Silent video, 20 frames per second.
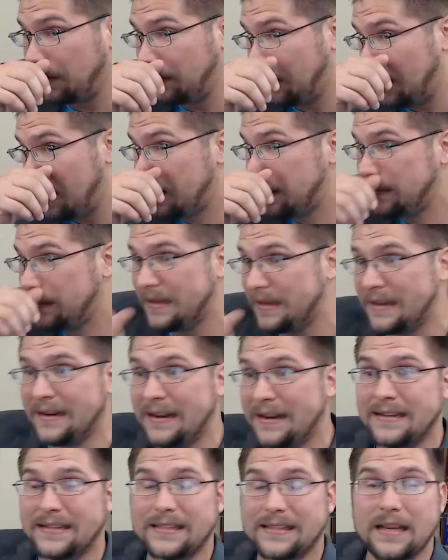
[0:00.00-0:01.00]
Luckily, he
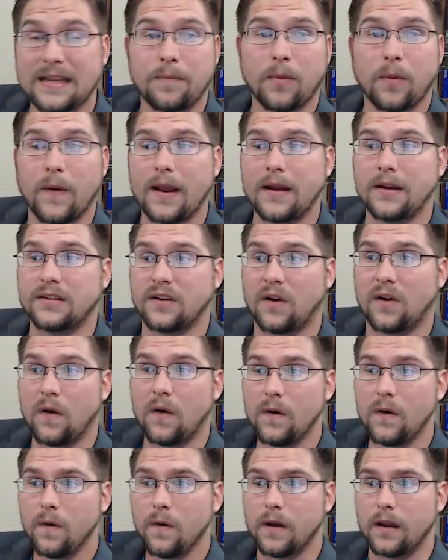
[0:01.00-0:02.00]
didn't separate his
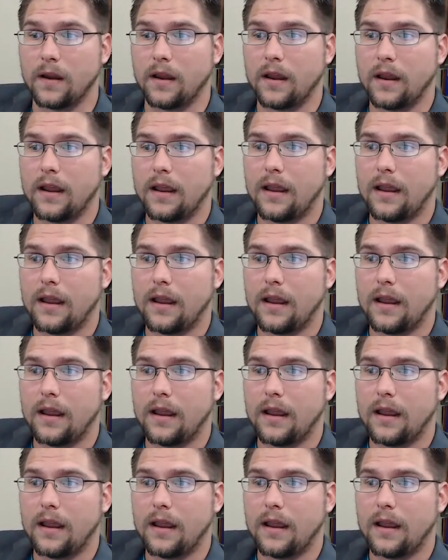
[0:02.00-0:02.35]
artery.